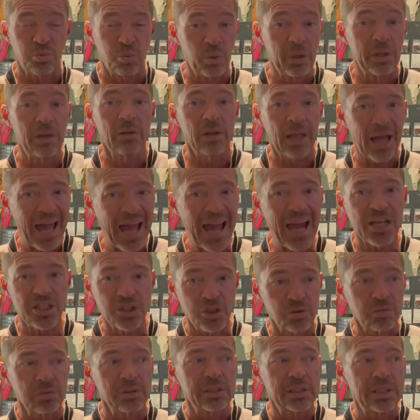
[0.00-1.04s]
will
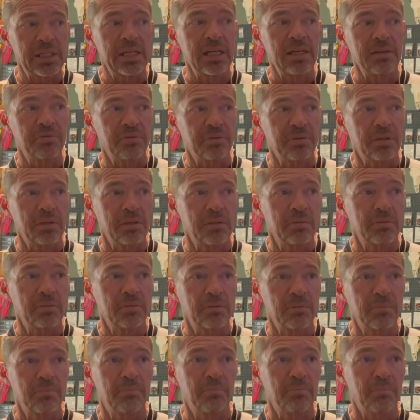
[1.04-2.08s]
actually even
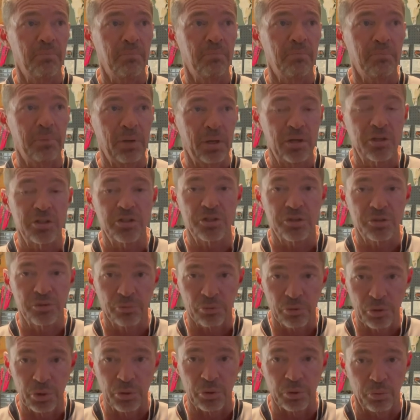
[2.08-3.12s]
bust
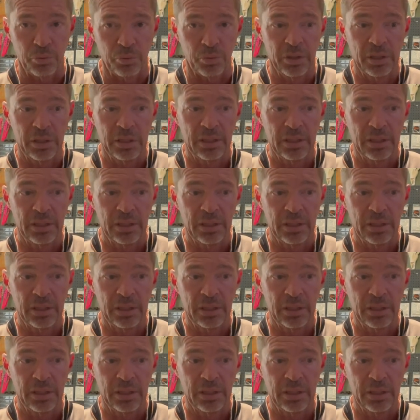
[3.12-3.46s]
through